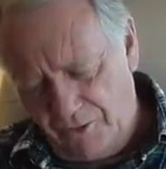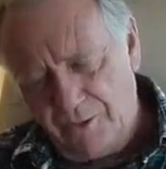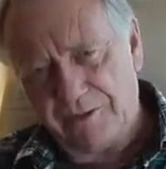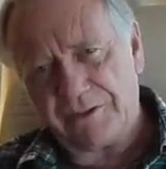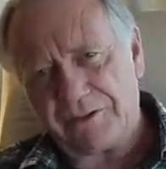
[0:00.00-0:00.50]

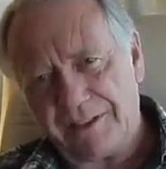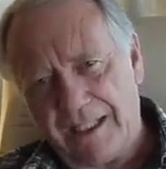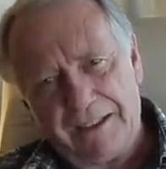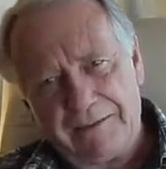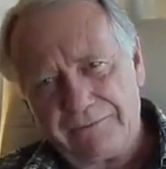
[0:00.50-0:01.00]
Tools. I
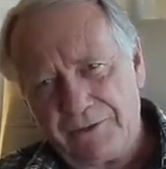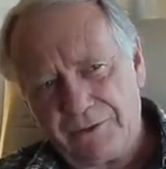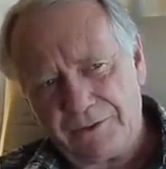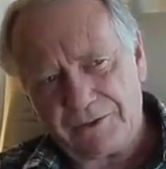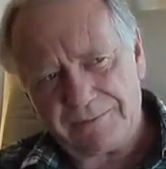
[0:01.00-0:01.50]
love
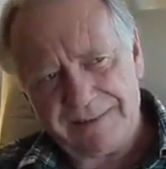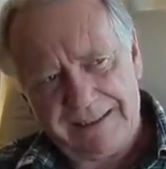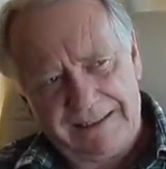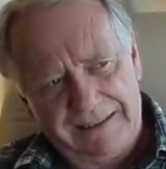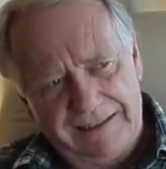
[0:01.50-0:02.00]
tools.
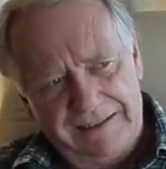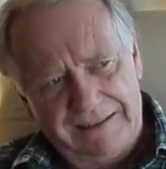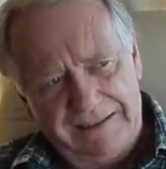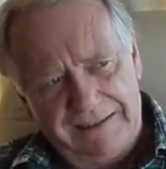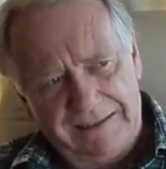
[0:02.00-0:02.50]

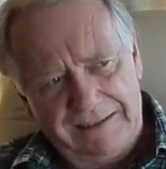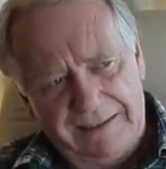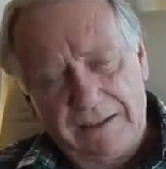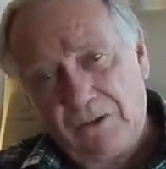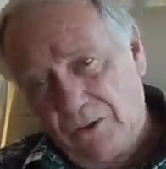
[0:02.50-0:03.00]

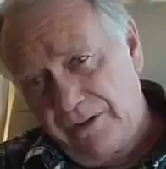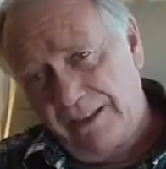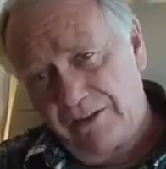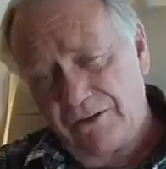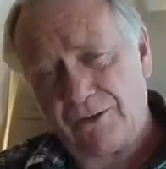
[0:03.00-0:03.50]
I told
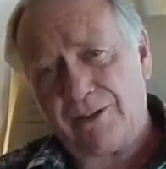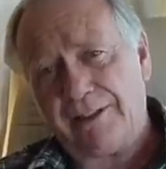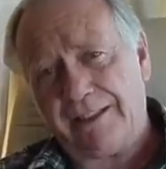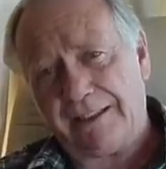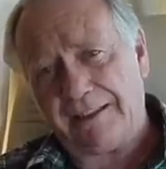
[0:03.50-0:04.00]
that
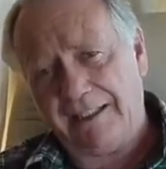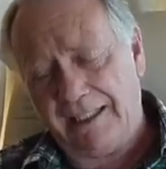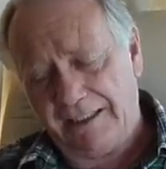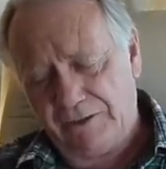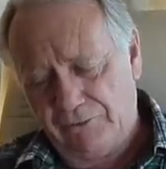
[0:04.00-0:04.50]
story at
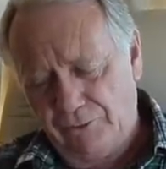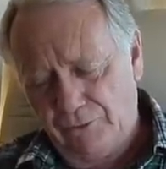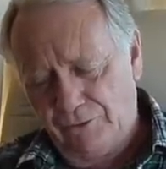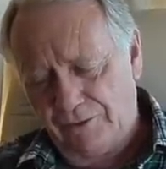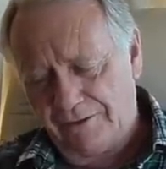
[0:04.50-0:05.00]
Hank's
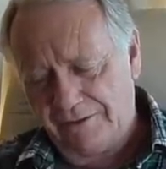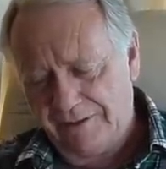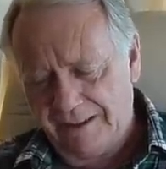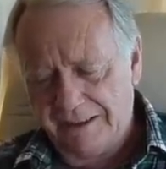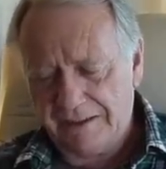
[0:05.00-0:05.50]
funeral,
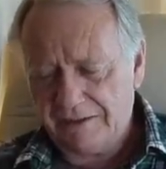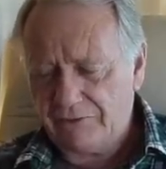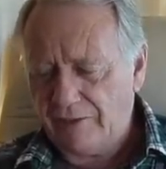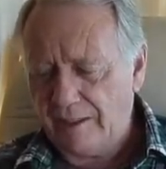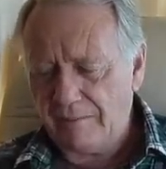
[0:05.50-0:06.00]
and his
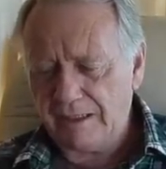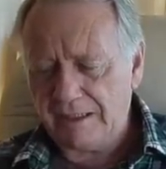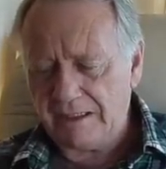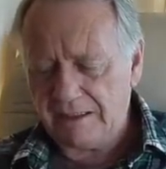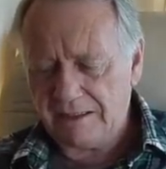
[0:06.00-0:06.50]

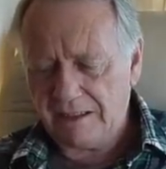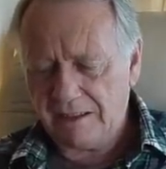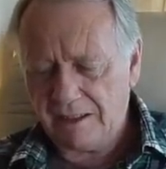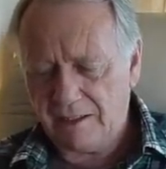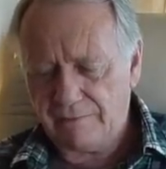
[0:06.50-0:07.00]
family
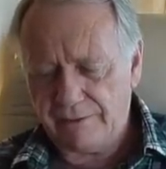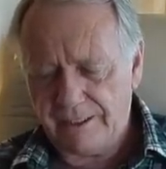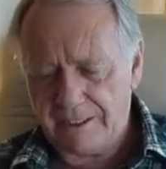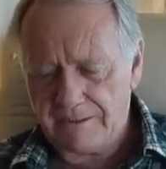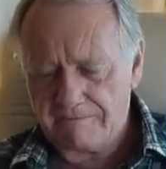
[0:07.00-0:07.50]
loved it.